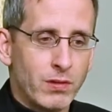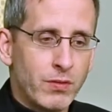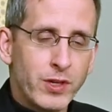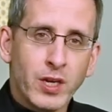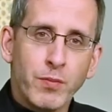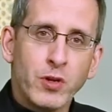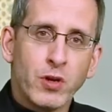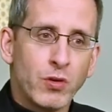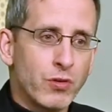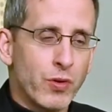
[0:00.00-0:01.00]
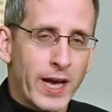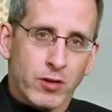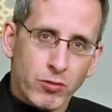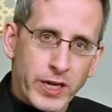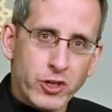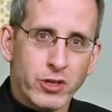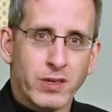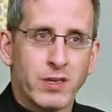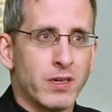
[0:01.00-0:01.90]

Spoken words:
Every time you go to adoration,